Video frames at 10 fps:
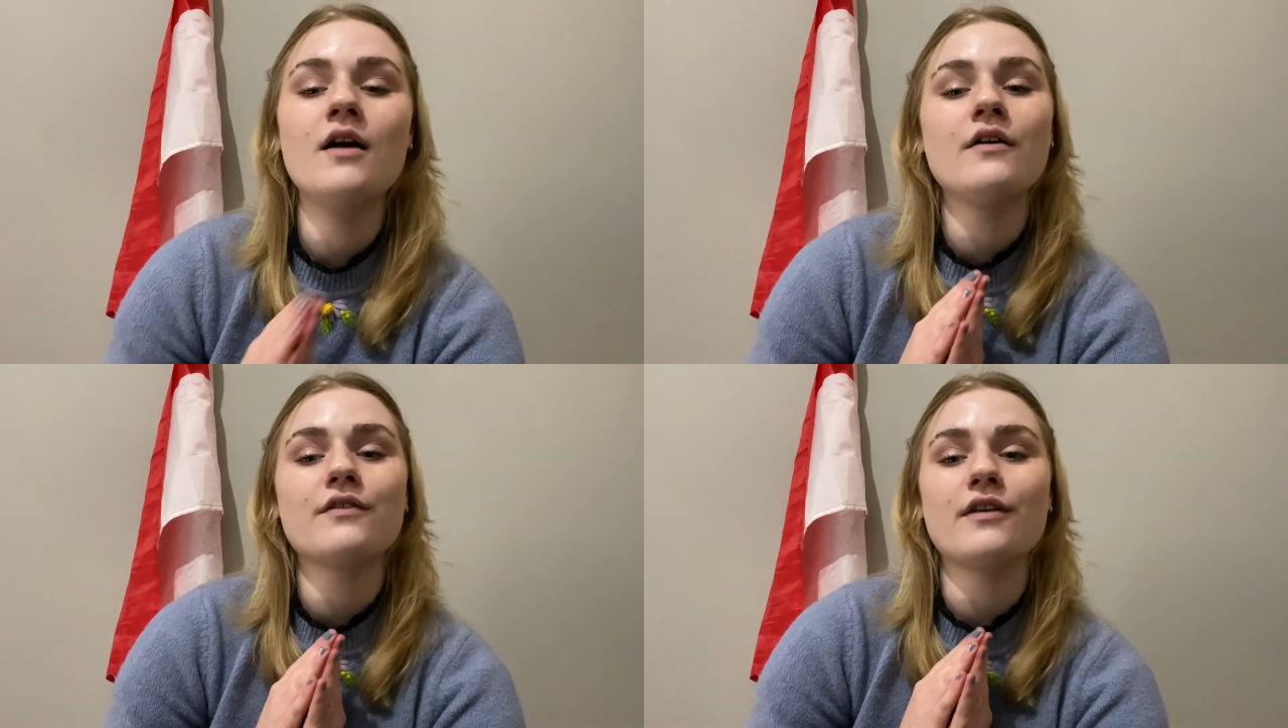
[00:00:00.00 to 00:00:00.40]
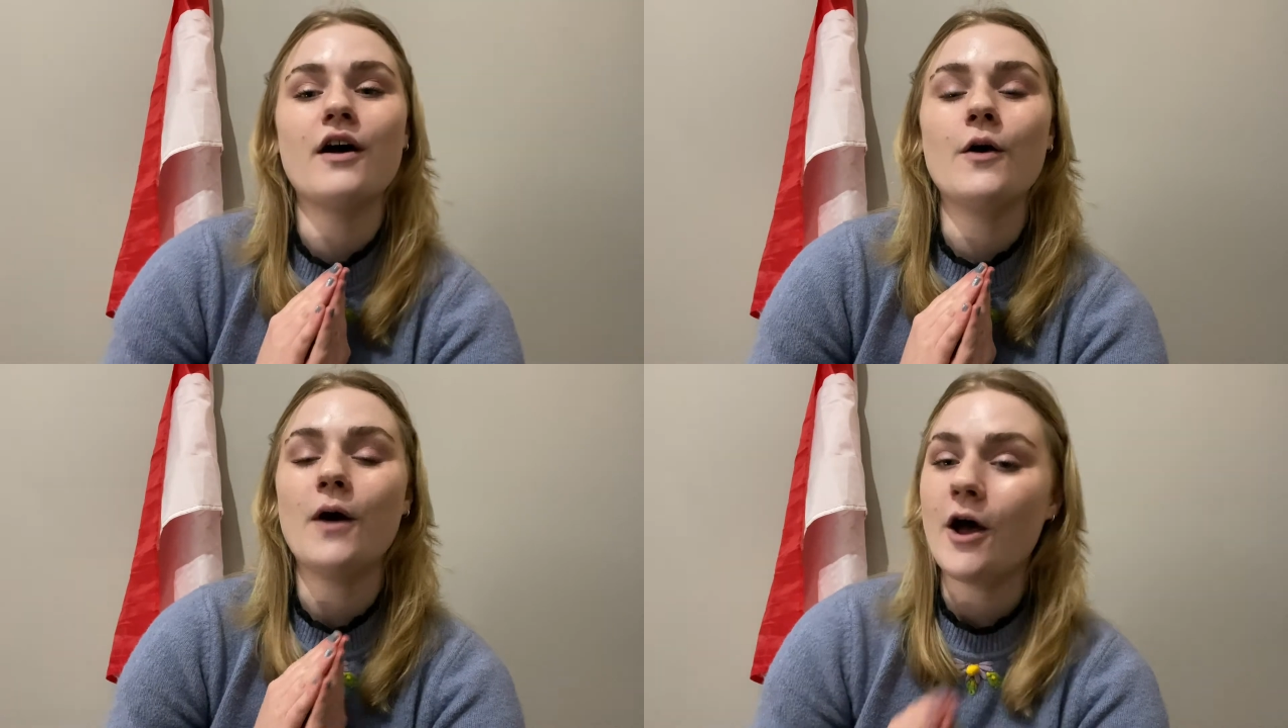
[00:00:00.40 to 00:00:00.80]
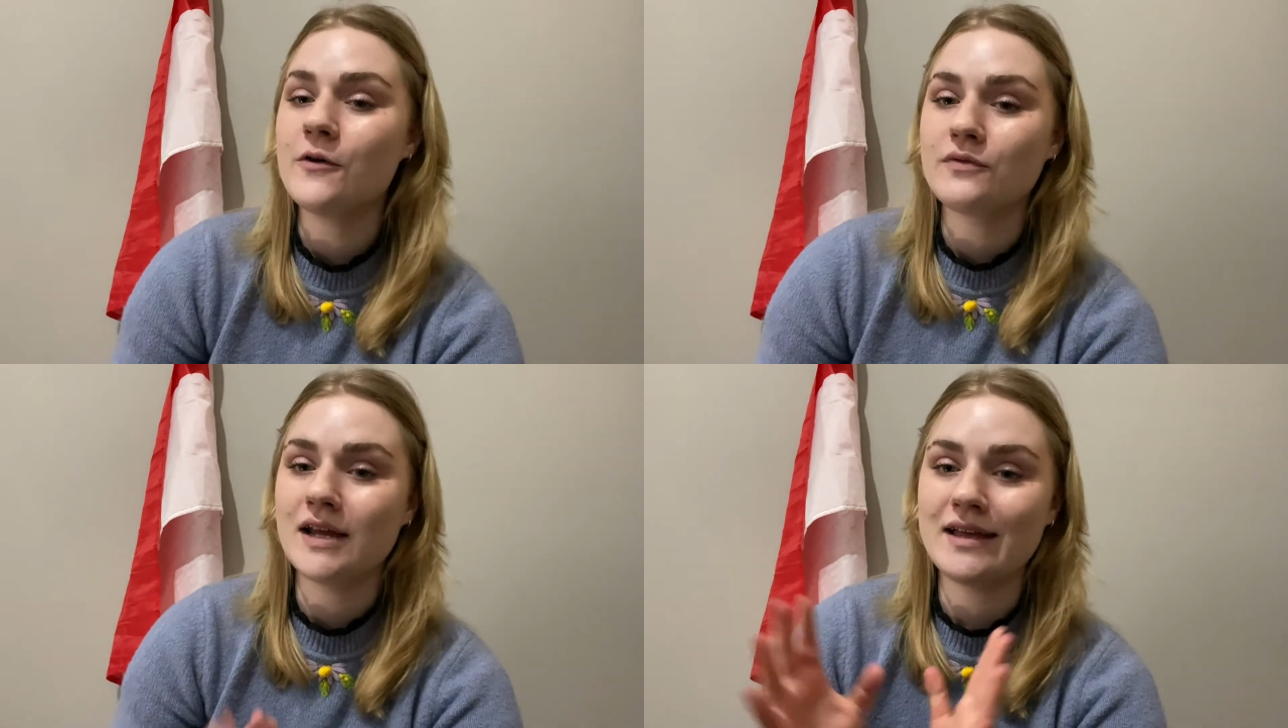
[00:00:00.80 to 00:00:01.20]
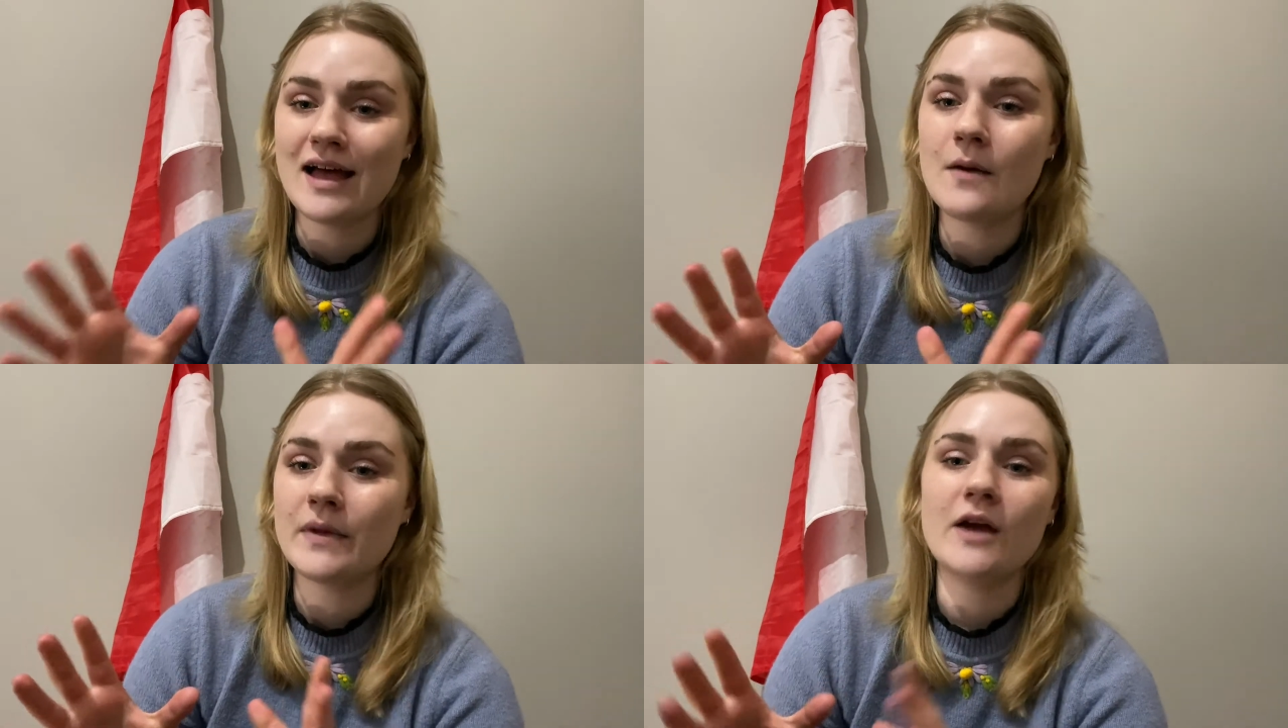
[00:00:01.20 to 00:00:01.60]
So hopefully
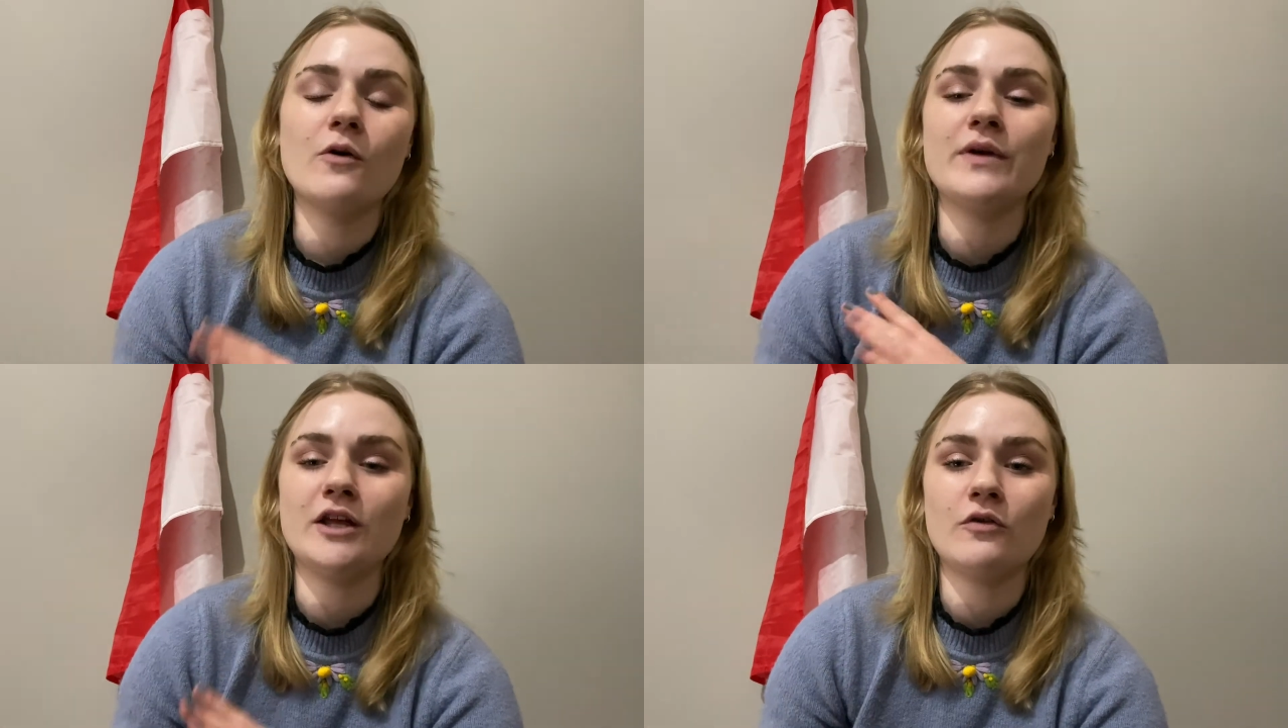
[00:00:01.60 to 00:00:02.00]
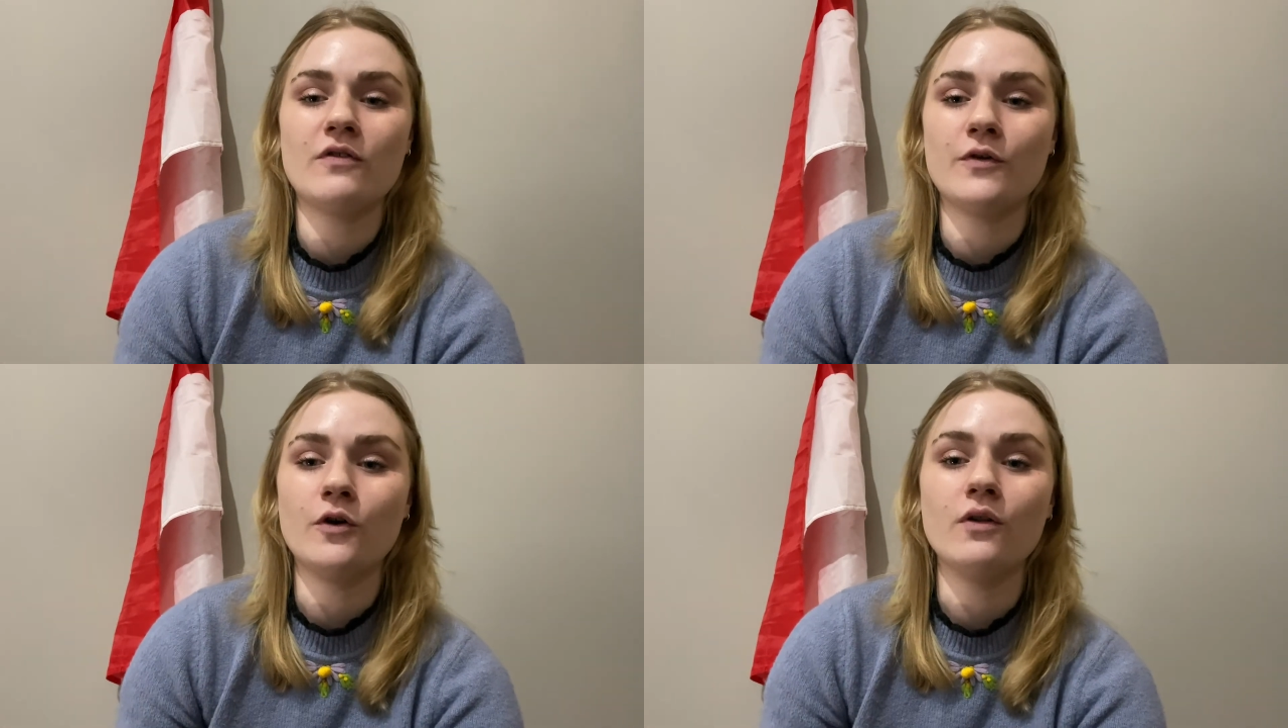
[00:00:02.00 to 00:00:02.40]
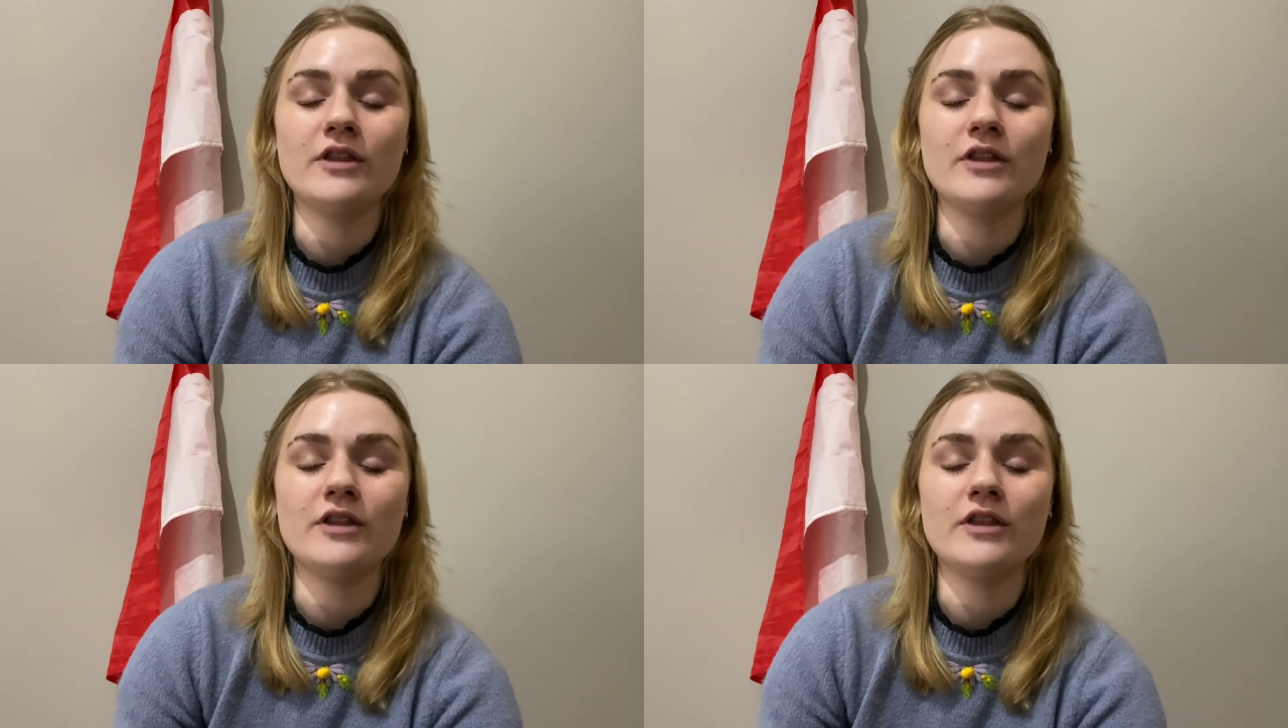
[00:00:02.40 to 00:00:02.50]
that bit will be useful